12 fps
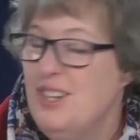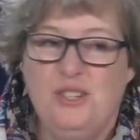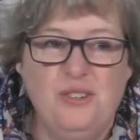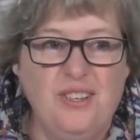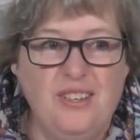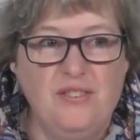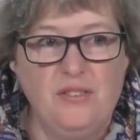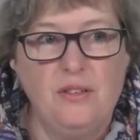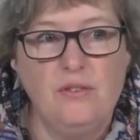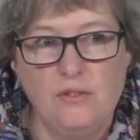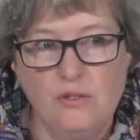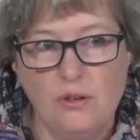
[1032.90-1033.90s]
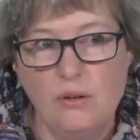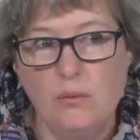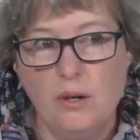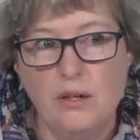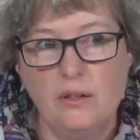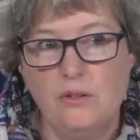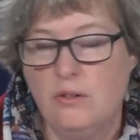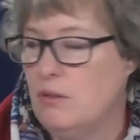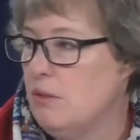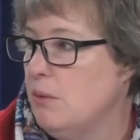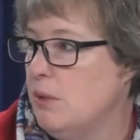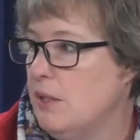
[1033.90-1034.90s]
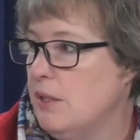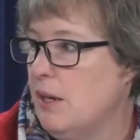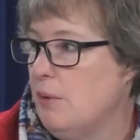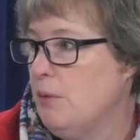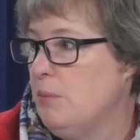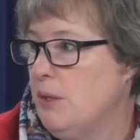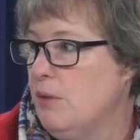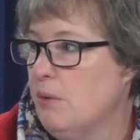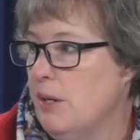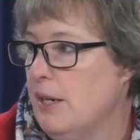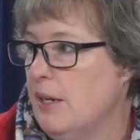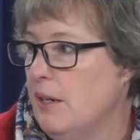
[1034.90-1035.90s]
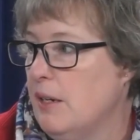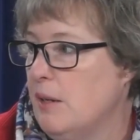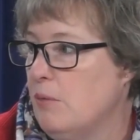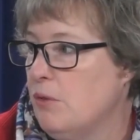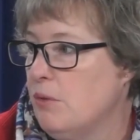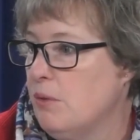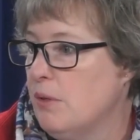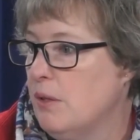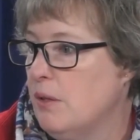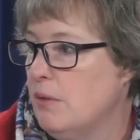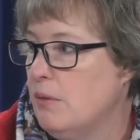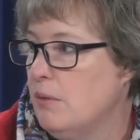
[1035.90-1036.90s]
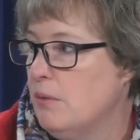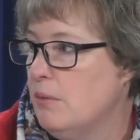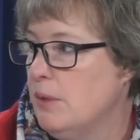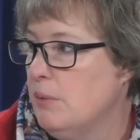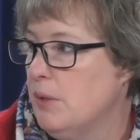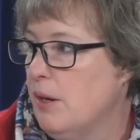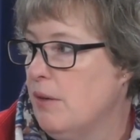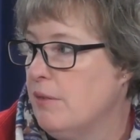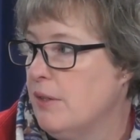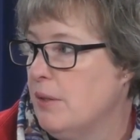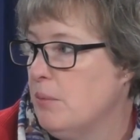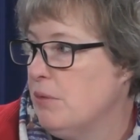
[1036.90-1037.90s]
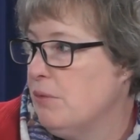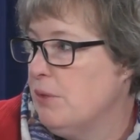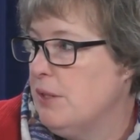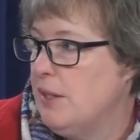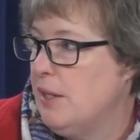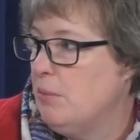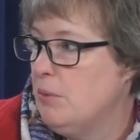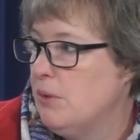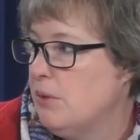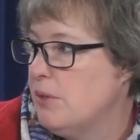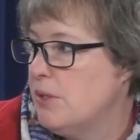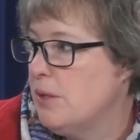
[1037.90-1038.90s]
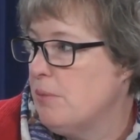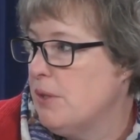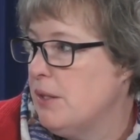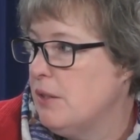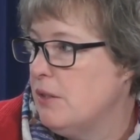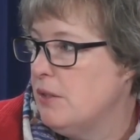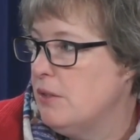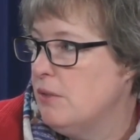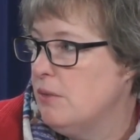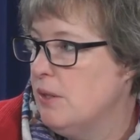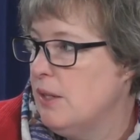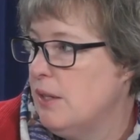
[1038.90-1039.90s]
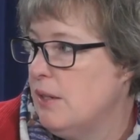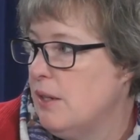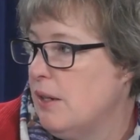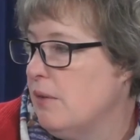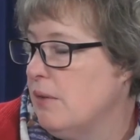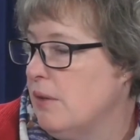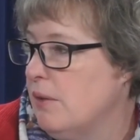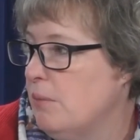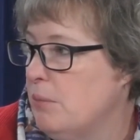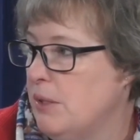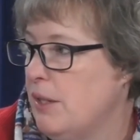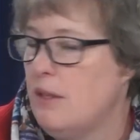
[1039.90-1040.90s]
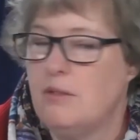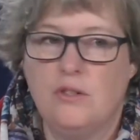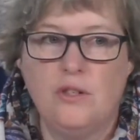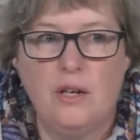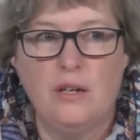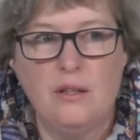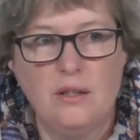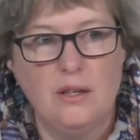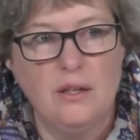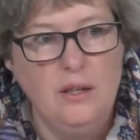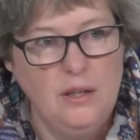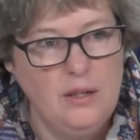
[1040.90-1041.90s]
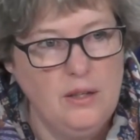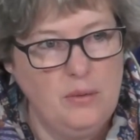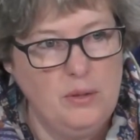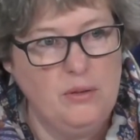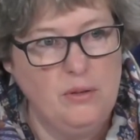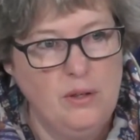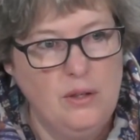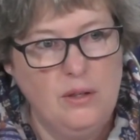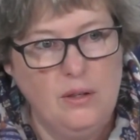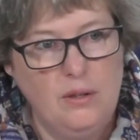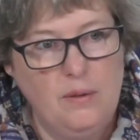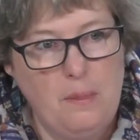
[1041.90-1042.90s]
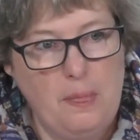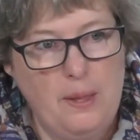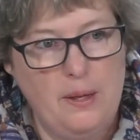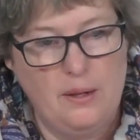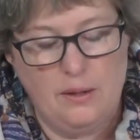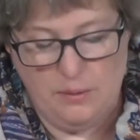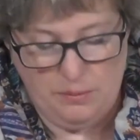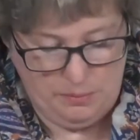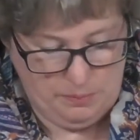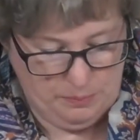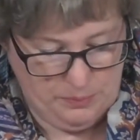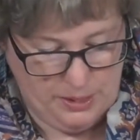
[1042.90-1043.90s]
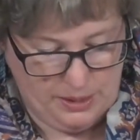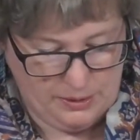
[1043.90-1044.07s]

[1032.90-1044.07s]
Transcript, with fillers: you, if if Joe wanted to do it, that would be great, and I'm sure that we would offer him a free table or something to do that. I don't know, but that's a Janet thing. I mean. Uh, yeah, let's stay yeah, out